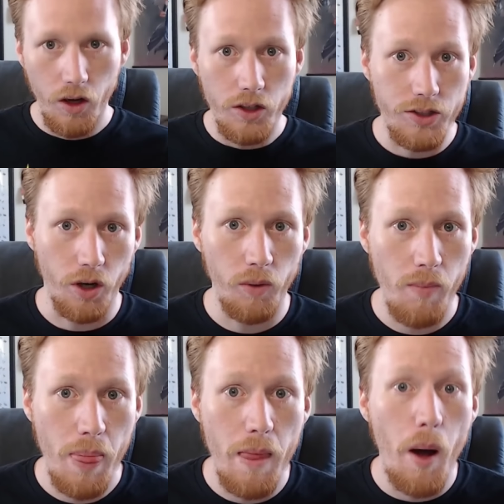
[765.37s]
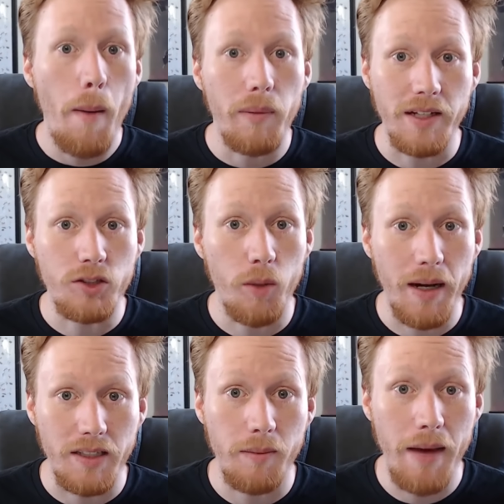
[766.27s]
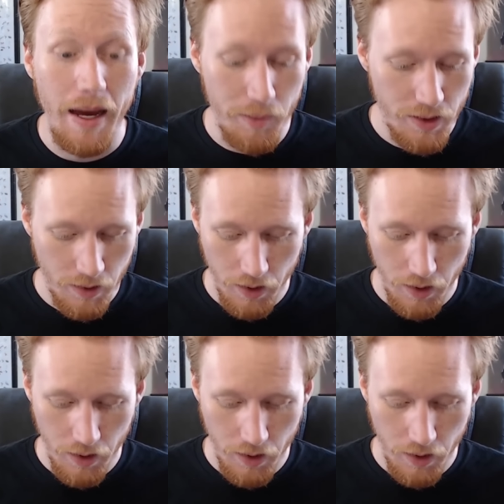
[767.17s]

So let's go back to maps.